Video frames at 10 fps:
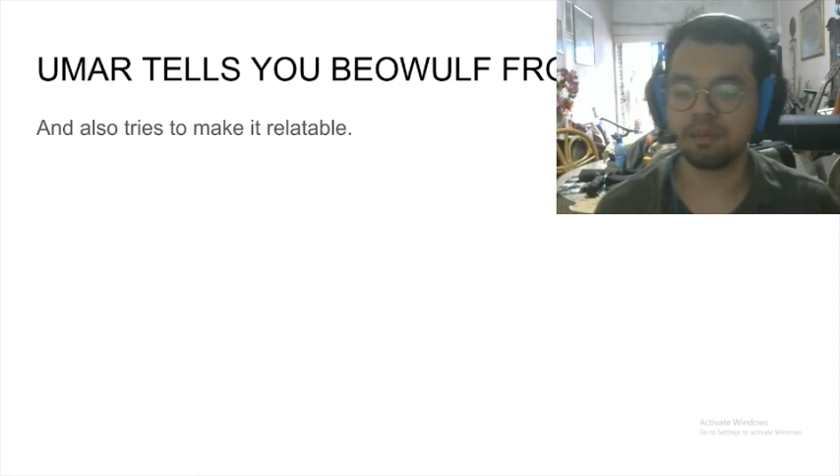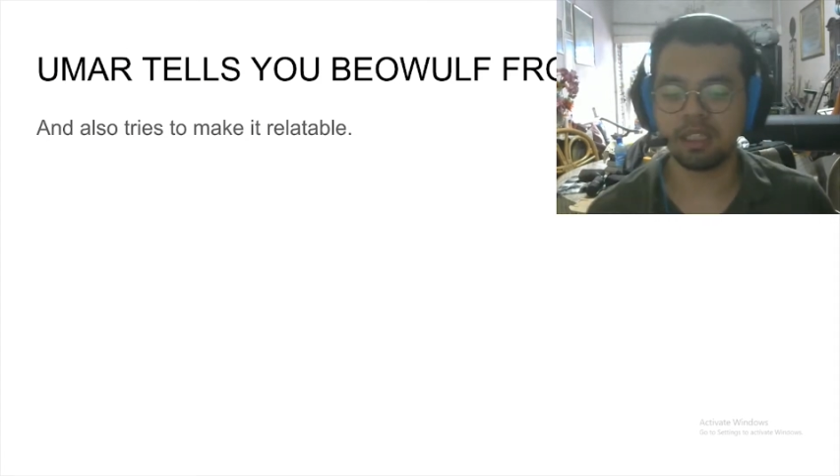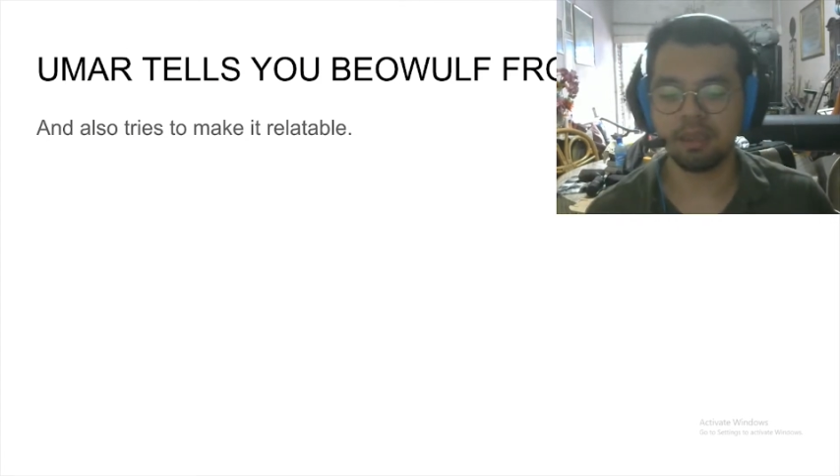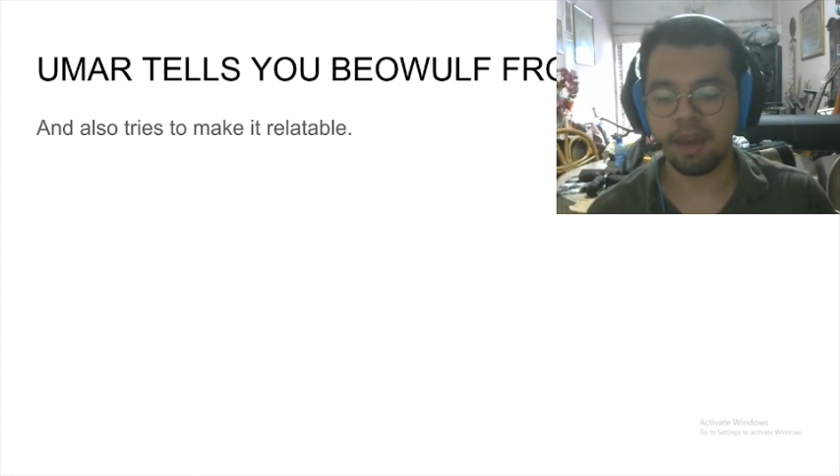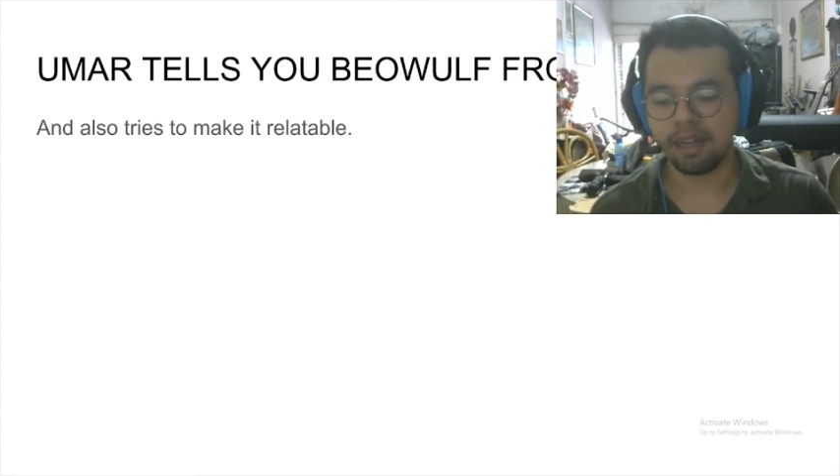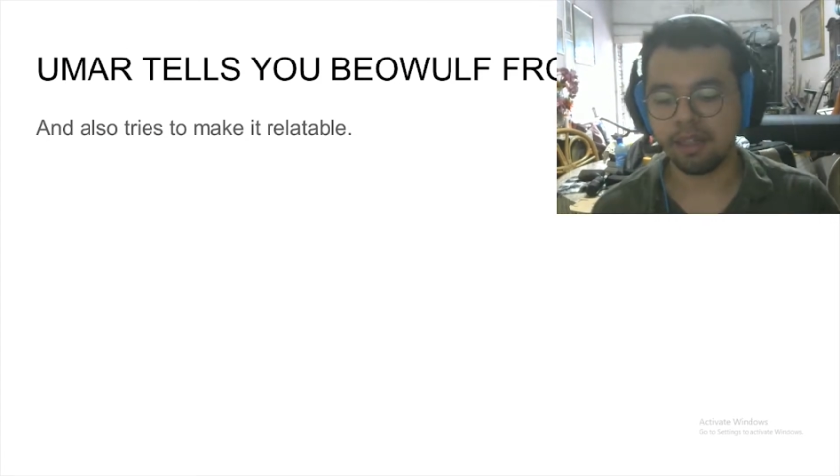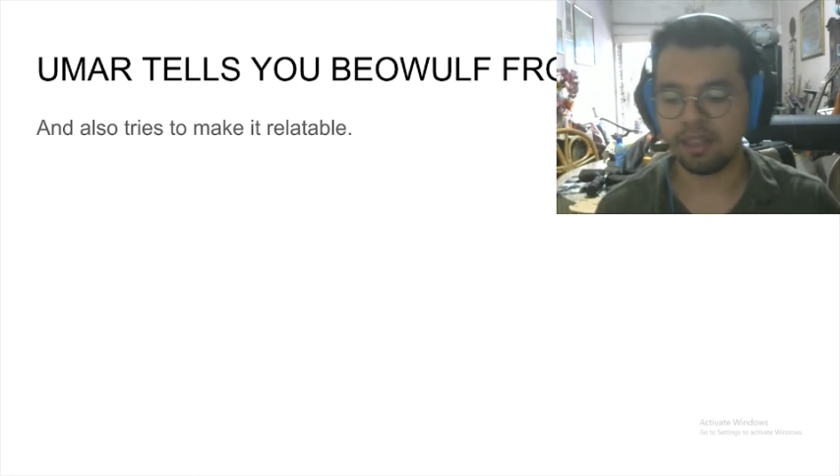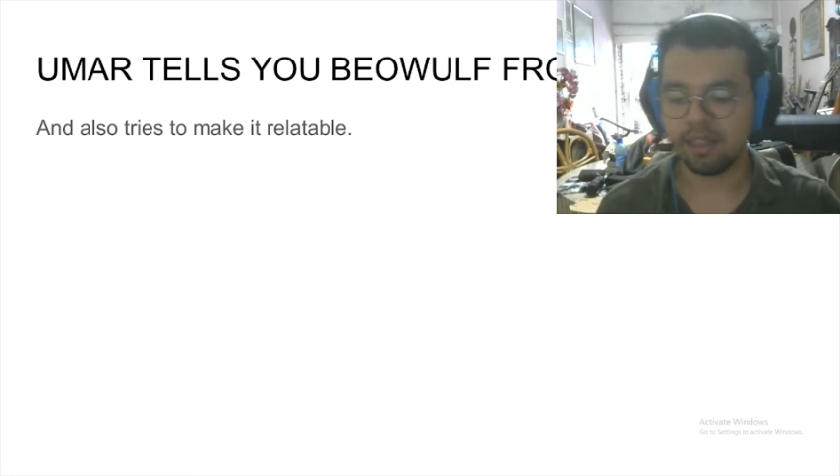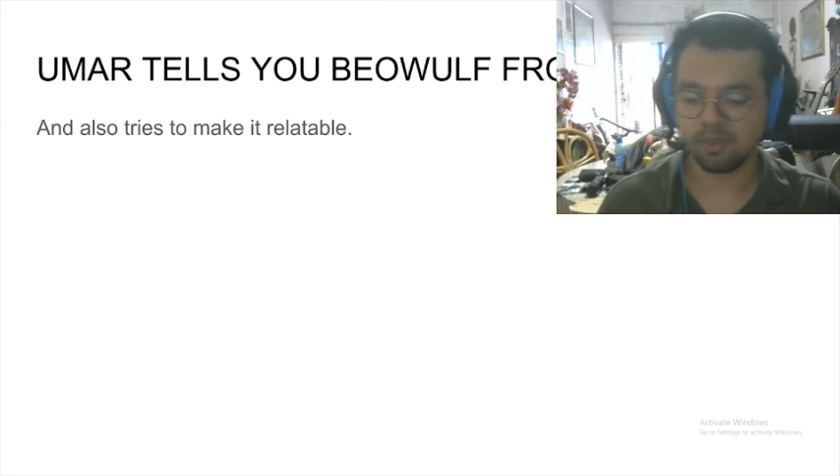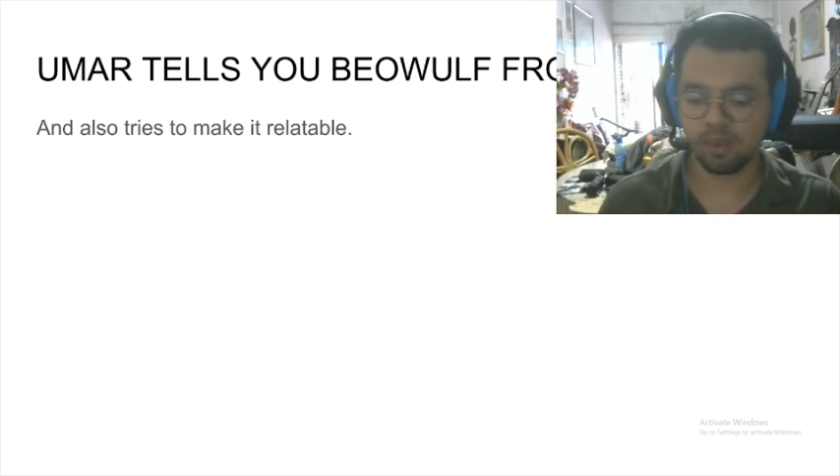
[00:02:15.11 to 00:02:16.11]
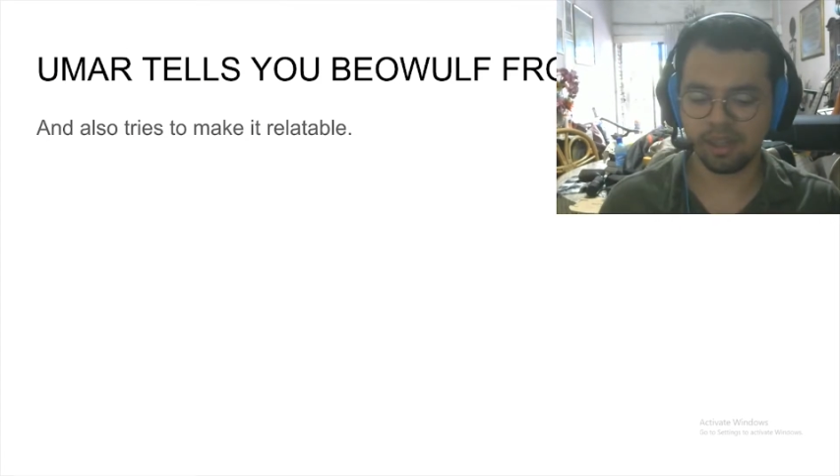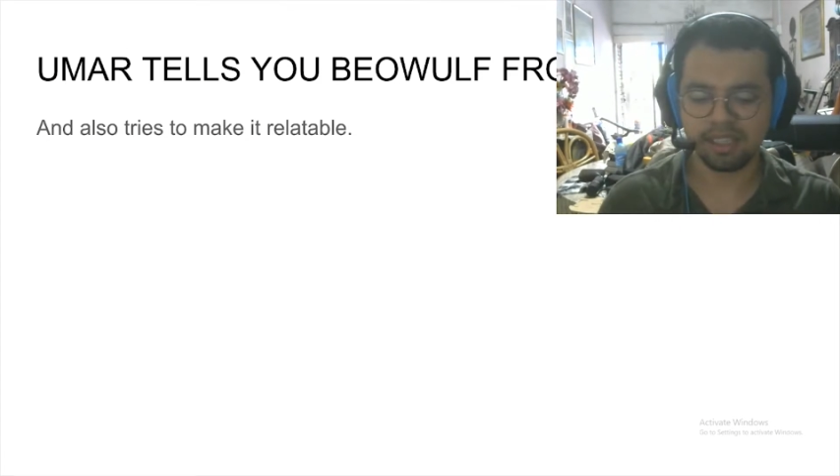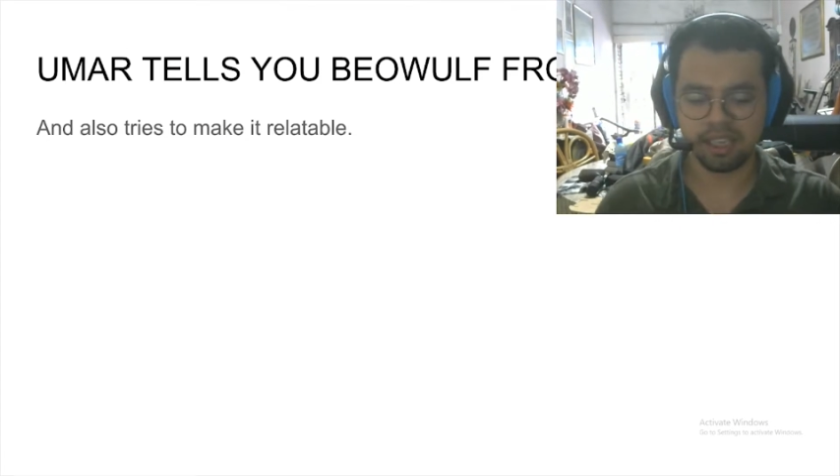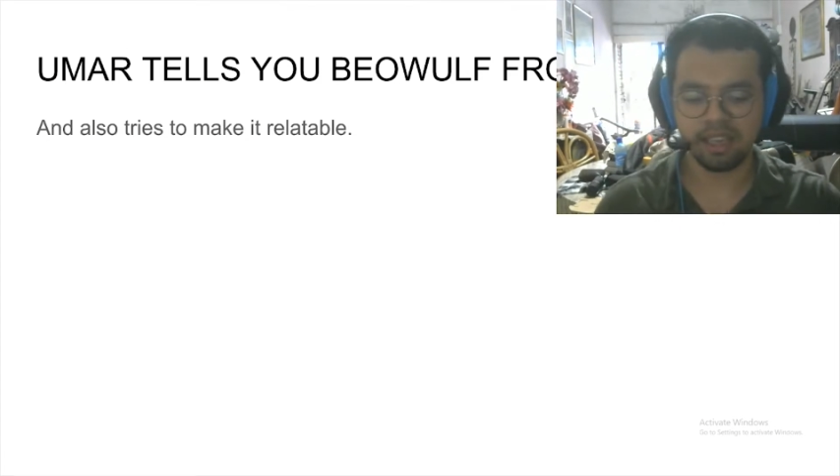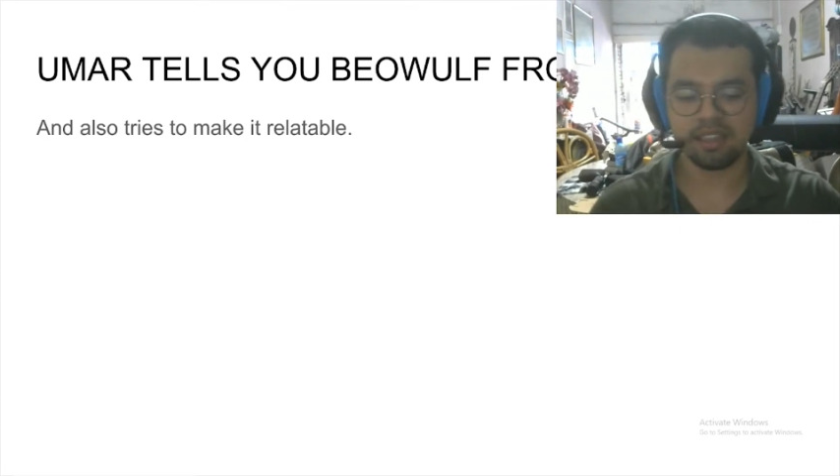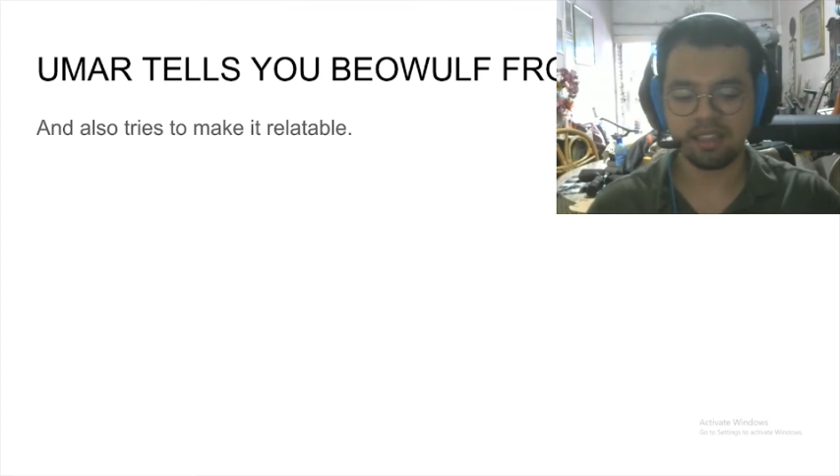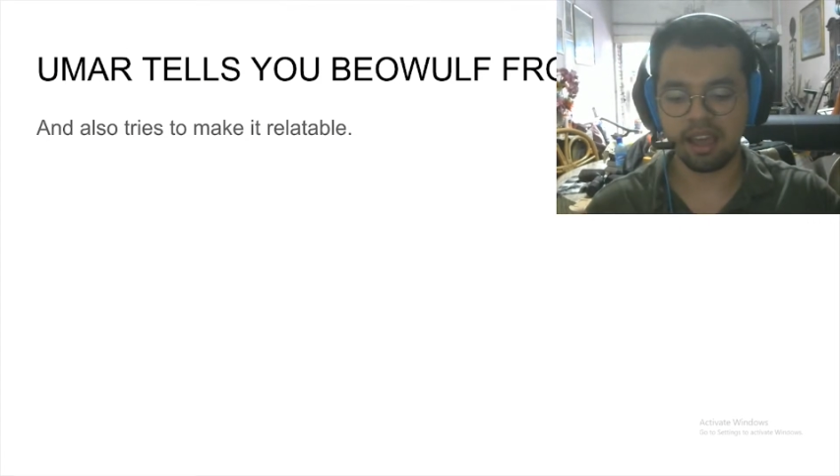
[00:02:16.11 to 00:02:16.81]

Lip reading: because apparently in this one king's